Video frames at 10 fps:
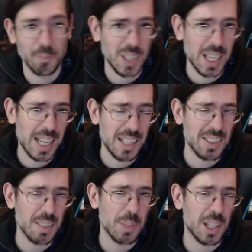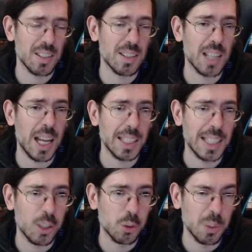and it seems that it's dying
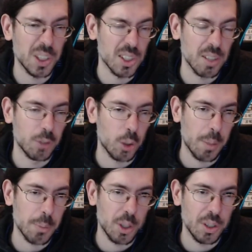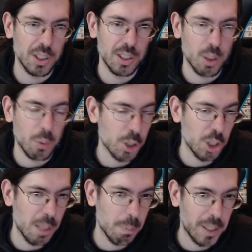out because of corruption in the
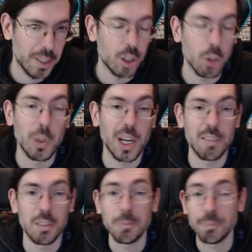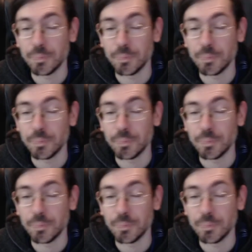Russian Empire or whatever.